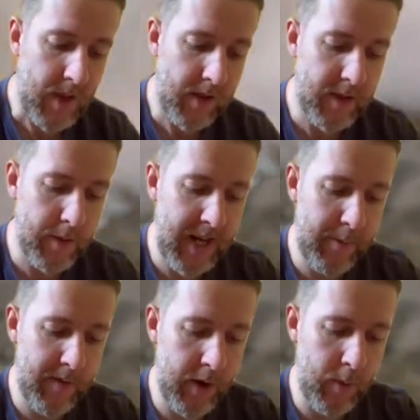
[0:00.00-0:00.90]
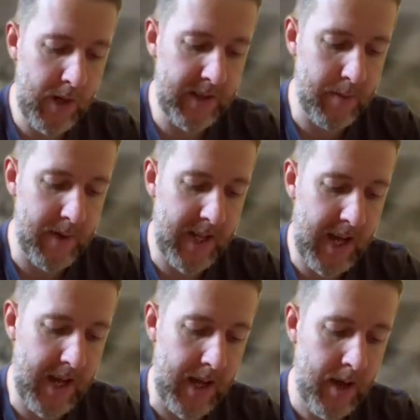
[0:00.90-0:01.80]
So again, we've got a Weston
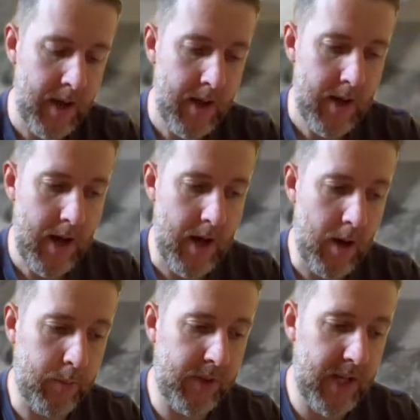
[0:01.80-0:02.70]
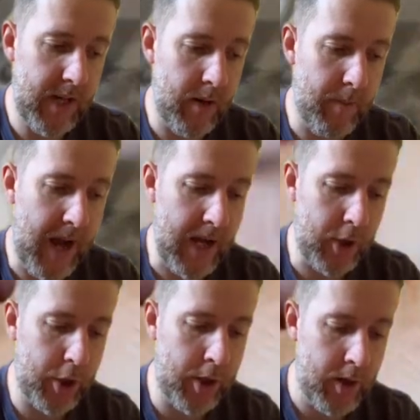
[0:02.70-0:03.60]
McKennie Obsidian
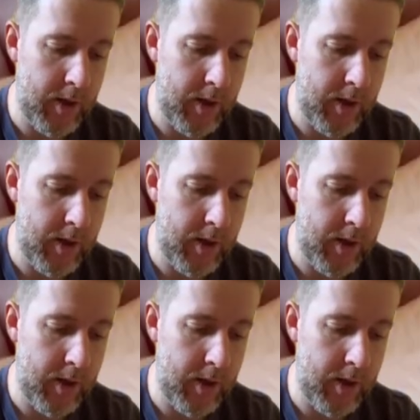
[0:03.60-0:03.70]
patch